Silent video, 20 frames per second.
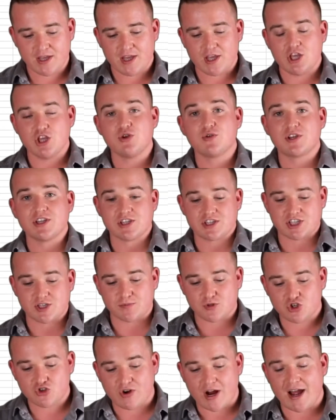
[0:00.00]
You can
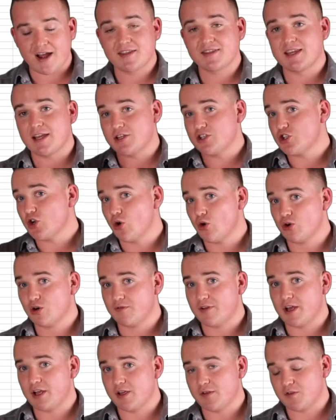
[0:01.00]
subtract that total
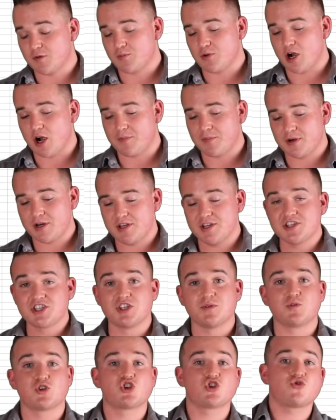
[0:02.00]
value of the property,
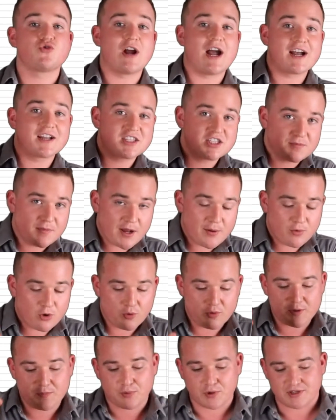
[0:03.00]
subtract it by
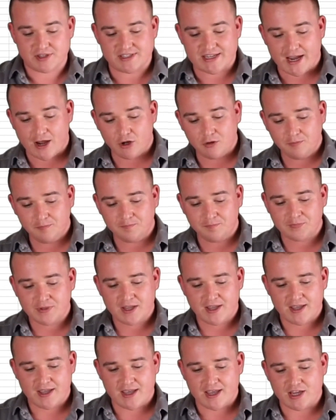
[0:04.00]
what we put down,
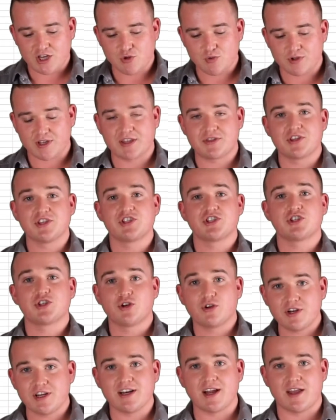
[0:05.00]
and you will get this
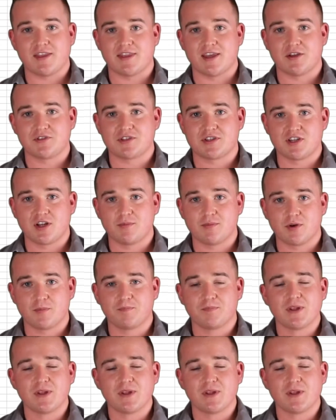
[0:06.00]
thirty-nine thousand number.